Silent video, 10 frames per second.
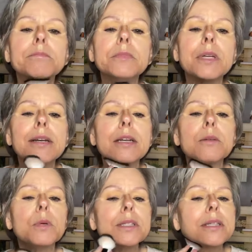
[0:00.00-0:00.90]
And I
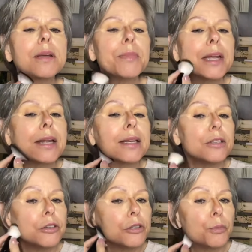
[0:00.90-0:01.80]
want something I can
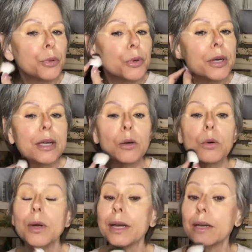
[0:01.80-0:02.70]
do pretty
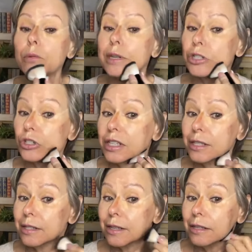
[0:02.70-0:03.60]
quick, which this
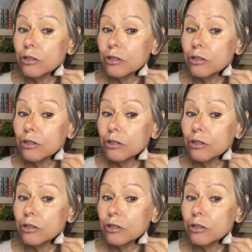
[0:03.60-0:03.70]
is.